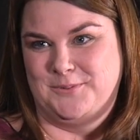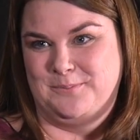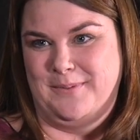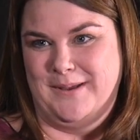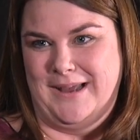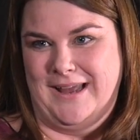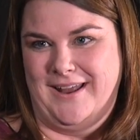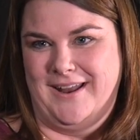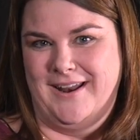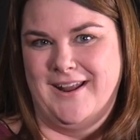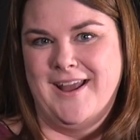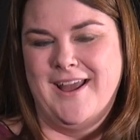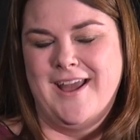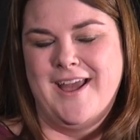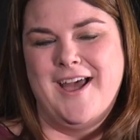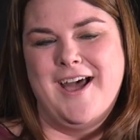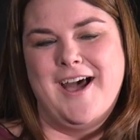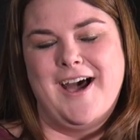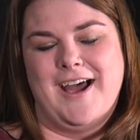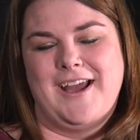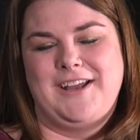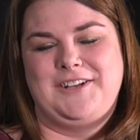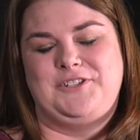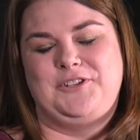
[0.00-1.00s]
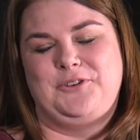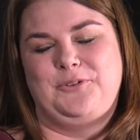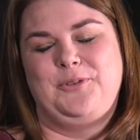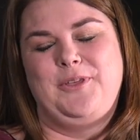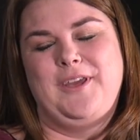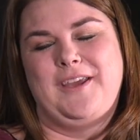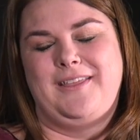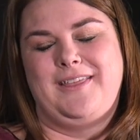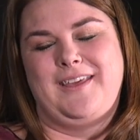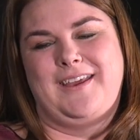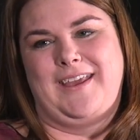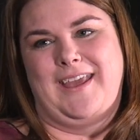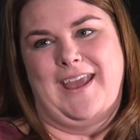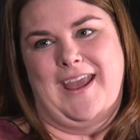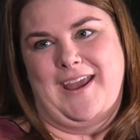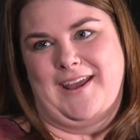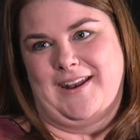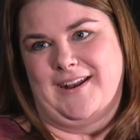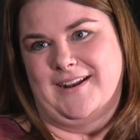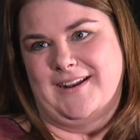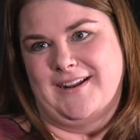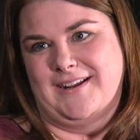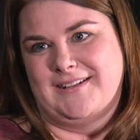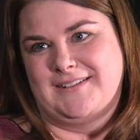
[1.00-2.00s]
But I do think that
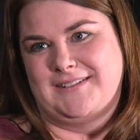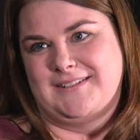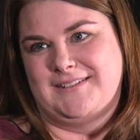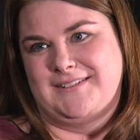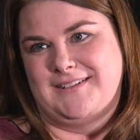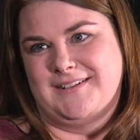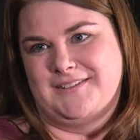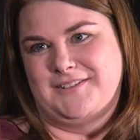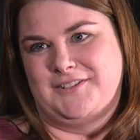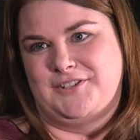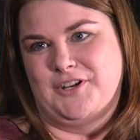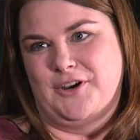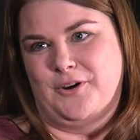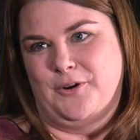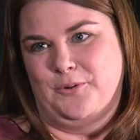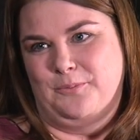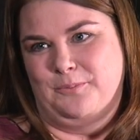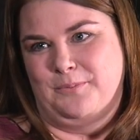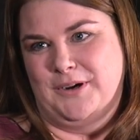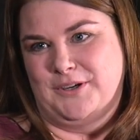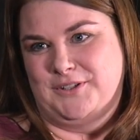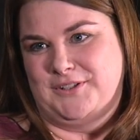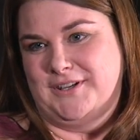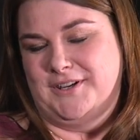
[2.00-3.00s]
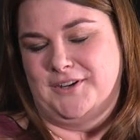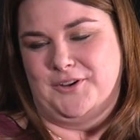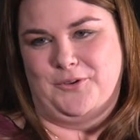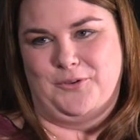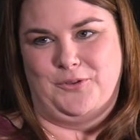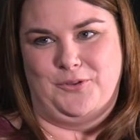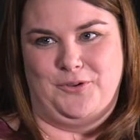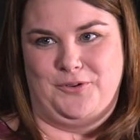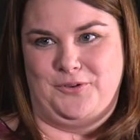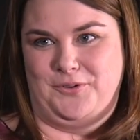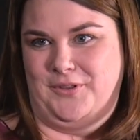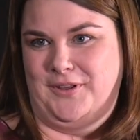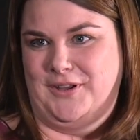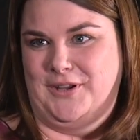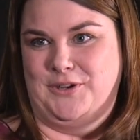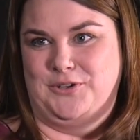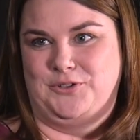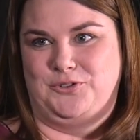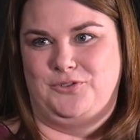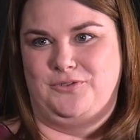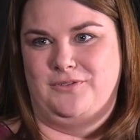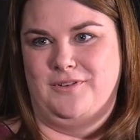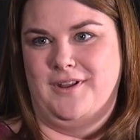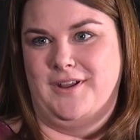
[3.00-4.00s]
candidates don't
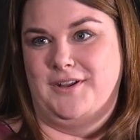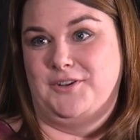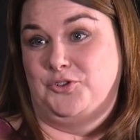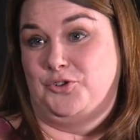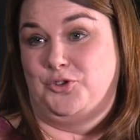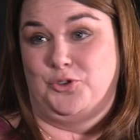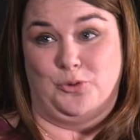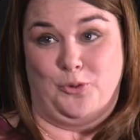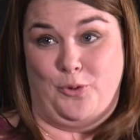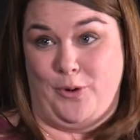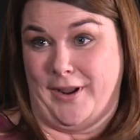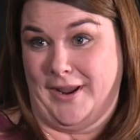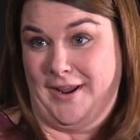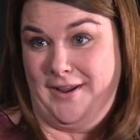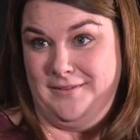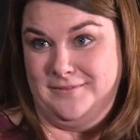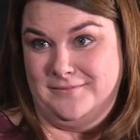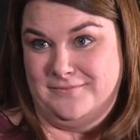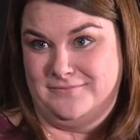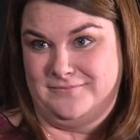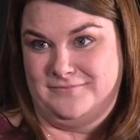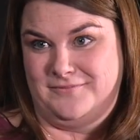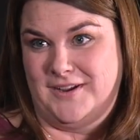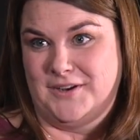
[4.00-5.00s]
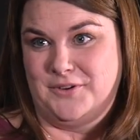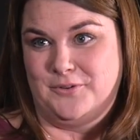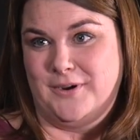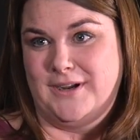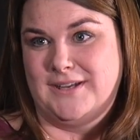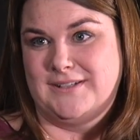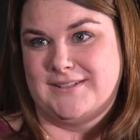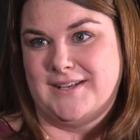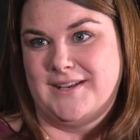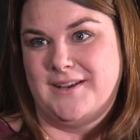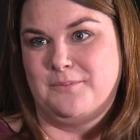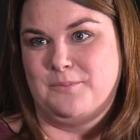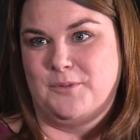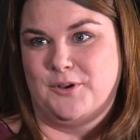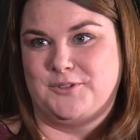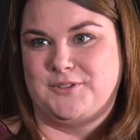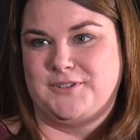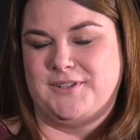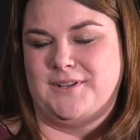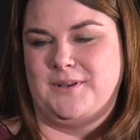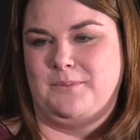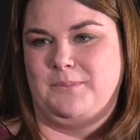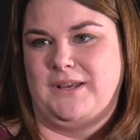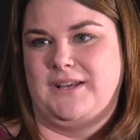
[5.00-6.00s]
particularly enjoy fundraising,
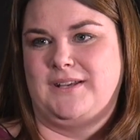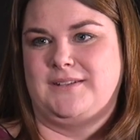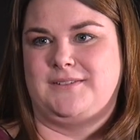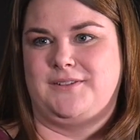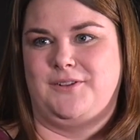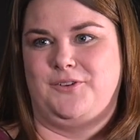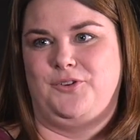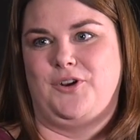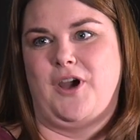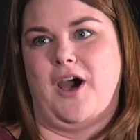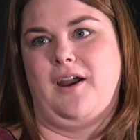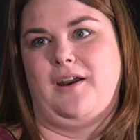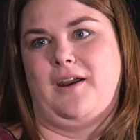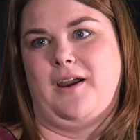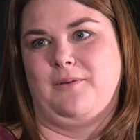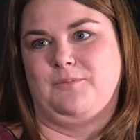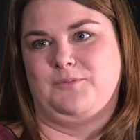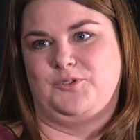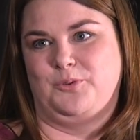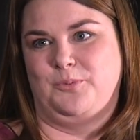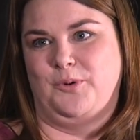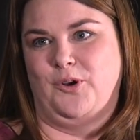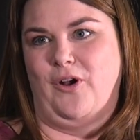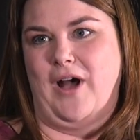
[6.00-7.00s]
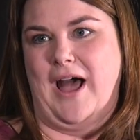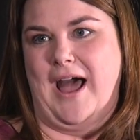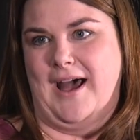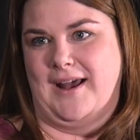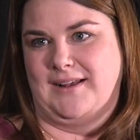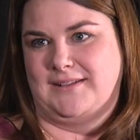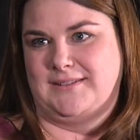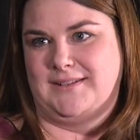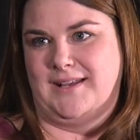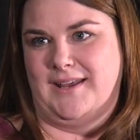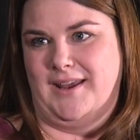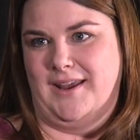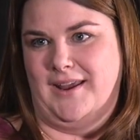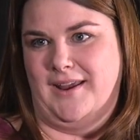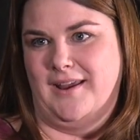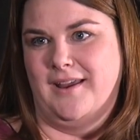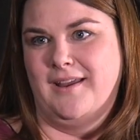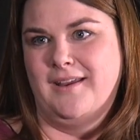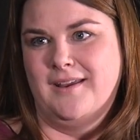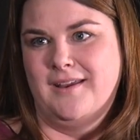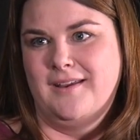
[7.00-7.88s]
mostly because they're not comfortable asking